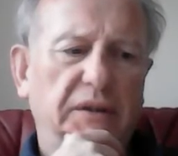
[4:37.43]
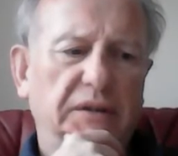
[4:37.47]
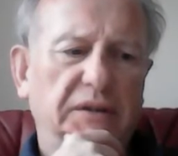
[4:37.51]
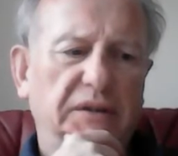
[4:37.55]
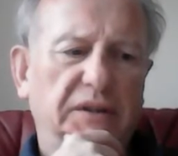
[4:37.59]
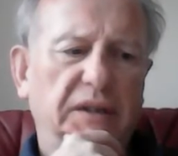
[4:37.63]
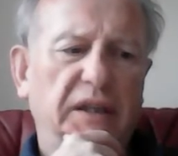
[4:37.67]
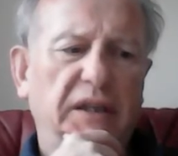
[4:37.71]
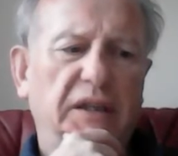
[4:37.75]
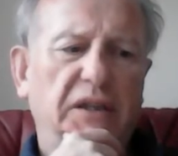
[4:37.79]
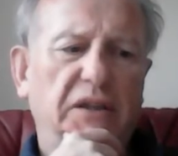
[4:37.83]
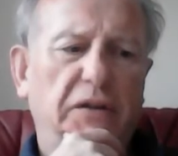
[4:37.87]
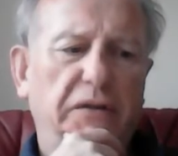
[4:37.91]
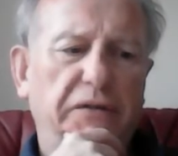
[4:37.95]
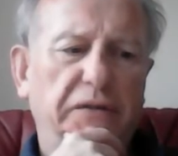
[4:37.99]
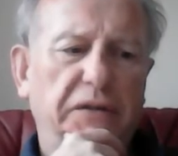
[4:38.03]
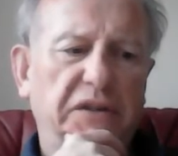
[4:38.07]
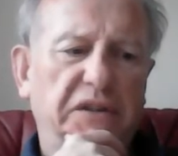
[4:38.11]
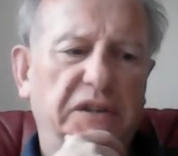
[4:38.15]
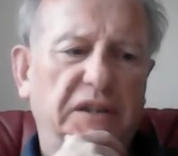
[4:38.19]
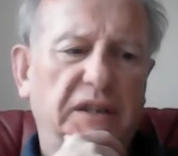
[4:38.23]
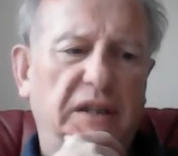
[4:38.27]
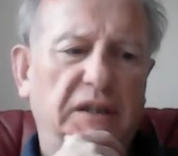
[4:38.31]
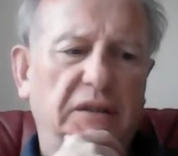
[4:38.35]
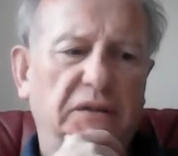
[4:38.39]
Take off your
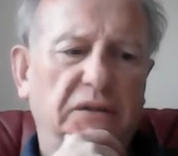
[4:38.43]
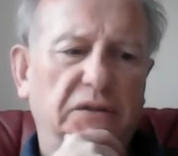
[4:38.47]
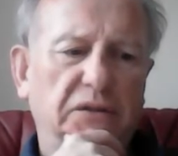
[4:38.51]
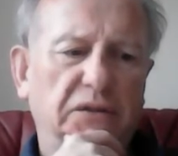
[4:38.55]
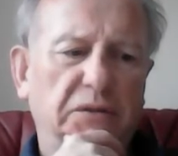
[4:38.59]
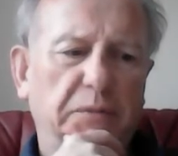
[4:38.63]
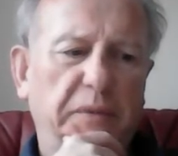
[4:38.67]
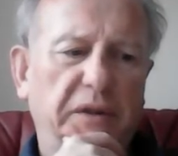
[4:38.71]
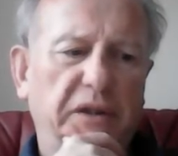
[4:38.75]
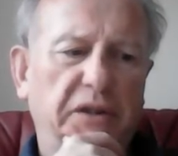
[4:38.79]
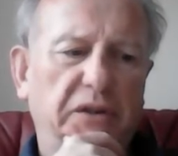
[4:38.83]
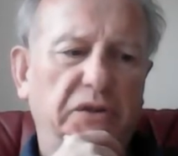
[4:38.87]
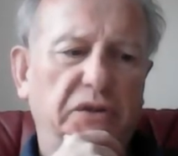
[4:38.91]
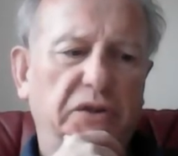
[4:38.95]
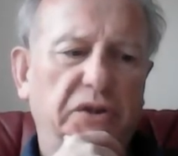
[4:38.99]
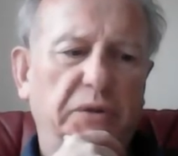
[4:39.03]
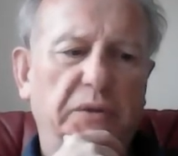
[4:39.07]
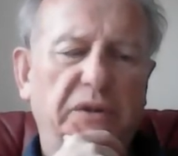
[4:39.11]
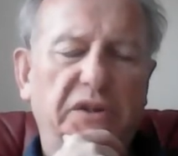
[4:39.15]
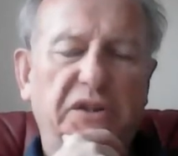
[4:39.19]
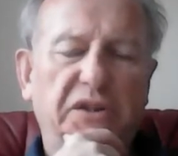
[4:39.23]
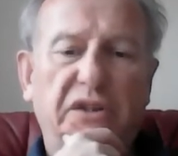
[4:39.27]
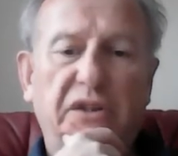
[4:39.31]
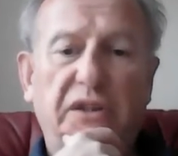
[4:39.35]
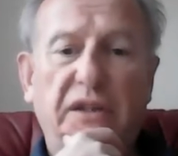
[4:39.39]
sandals, because you
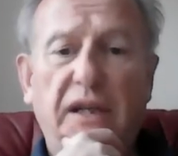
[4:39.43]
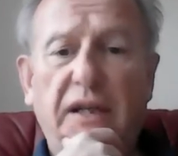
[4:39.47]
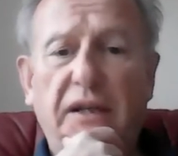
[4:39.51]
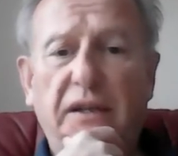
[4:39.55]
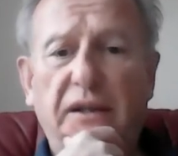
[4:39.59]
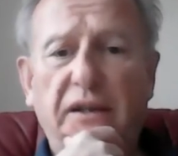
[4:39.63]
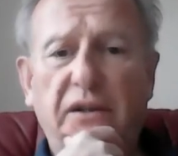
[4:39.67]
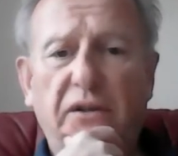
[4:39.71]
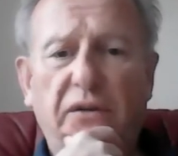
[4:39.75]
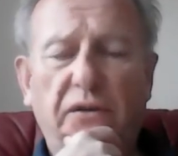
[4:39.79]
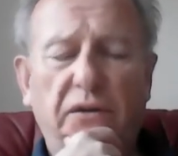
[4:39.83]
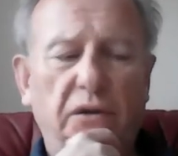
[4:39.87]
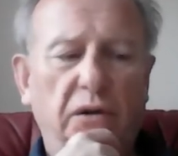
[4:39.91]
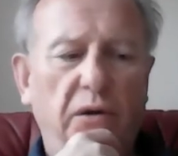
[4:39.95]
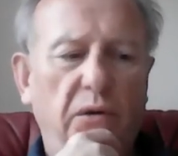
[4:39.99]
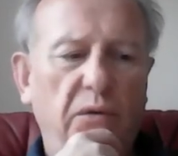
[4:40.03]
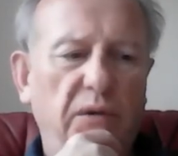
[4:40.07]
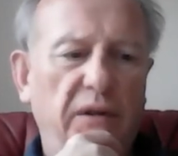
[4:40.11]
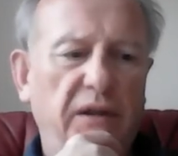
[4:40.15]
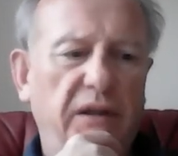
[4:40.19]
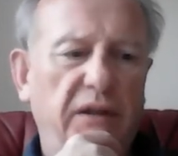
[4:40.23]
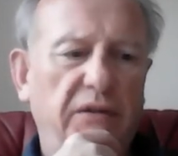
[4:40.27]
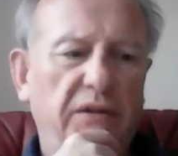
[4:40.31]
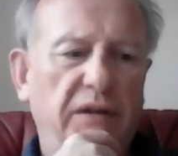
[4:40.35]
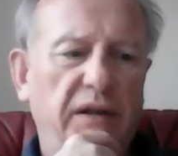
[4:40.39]
are standing on
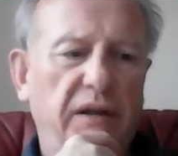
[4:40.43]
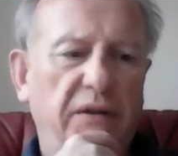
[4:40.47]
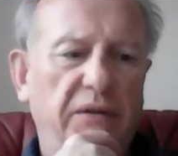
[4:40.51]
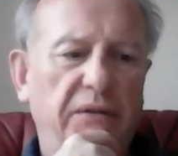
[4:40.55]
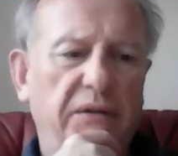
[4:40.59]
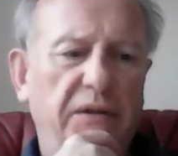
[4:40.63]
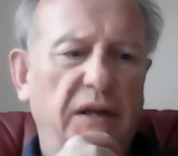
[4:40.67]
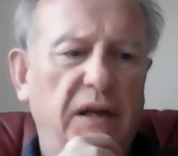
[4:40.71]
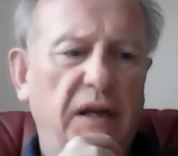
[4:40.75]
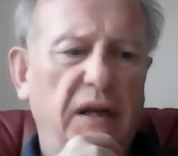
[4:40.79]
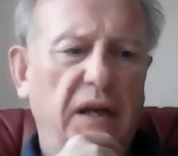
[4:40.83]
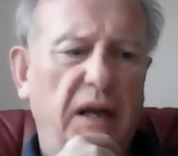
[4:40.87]
holy ground.